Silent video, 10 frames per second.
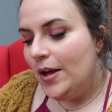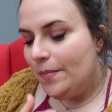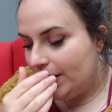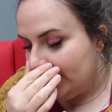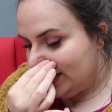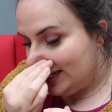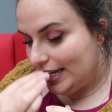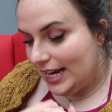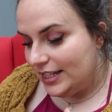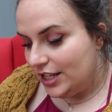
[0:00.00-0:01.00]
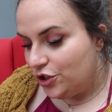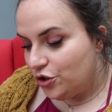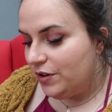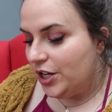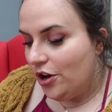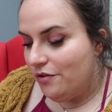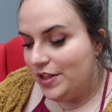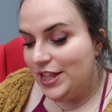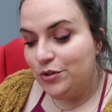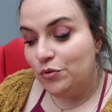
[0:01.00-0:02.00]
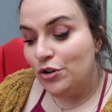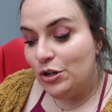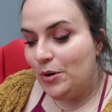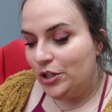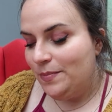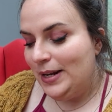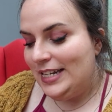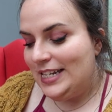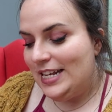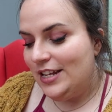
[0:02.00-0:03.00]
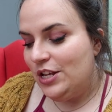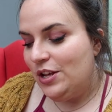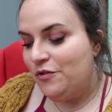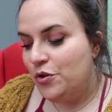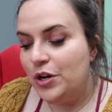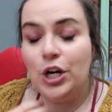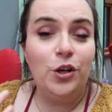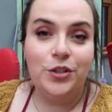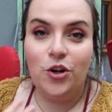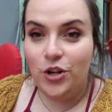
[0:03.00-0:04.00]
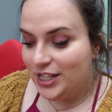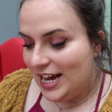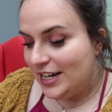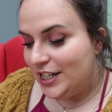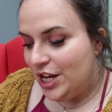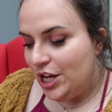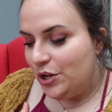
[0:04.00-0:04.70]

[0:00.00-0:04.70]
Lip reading: because they said that during COVID there was a real possibility that if you're in close contact,